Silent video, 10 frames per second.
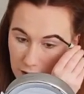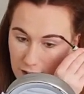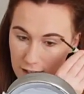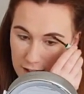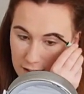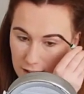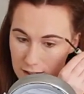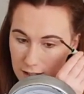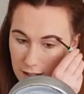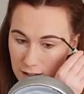And it
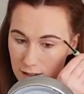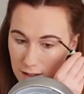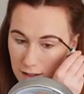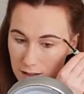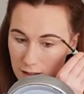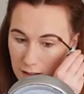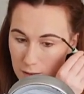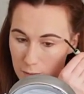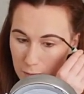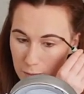sets the
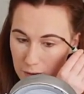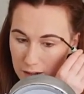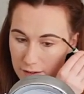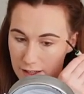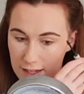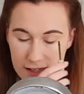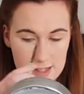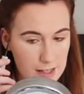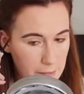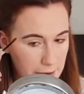brow
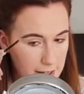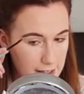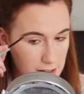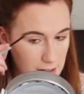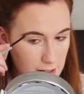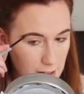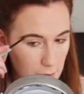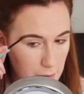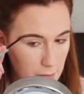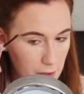hairs in place so they
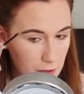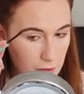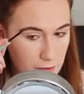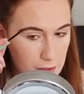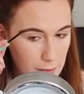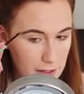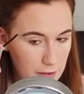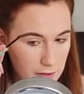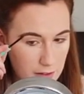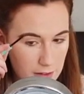won't move as
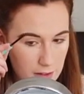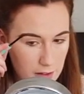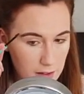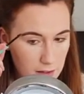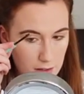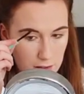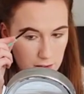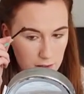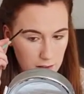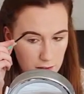well.
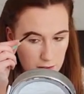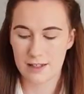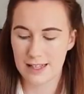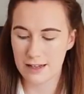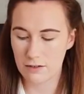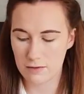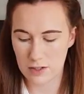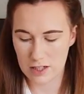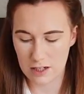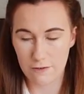So now I'm
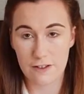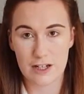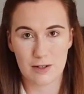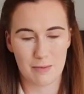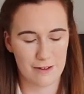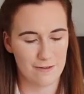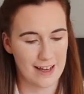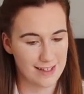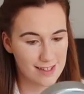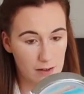just going to finish with my face.